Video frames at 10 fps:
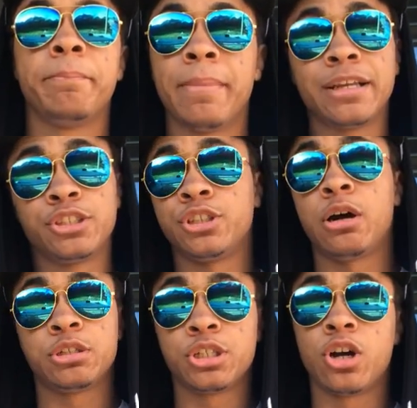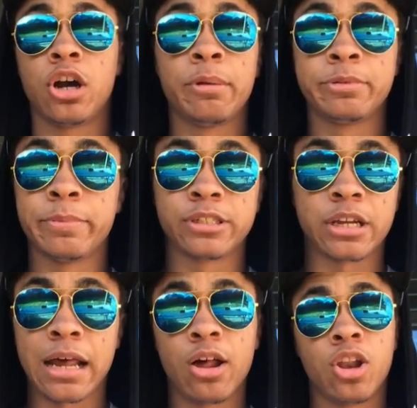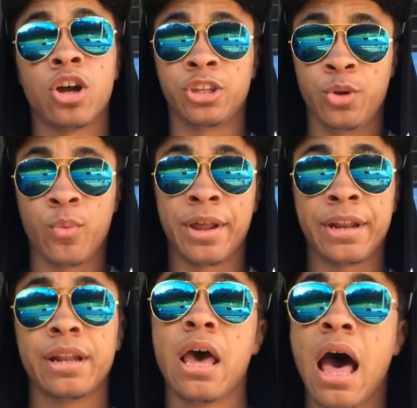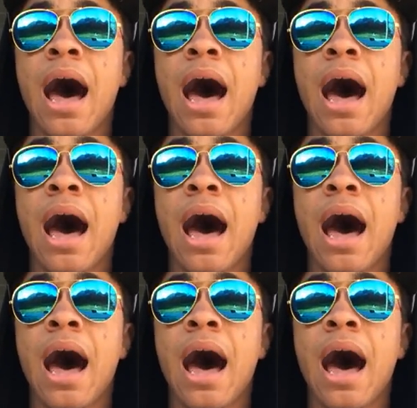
measure out your arms, measure out how long you want it.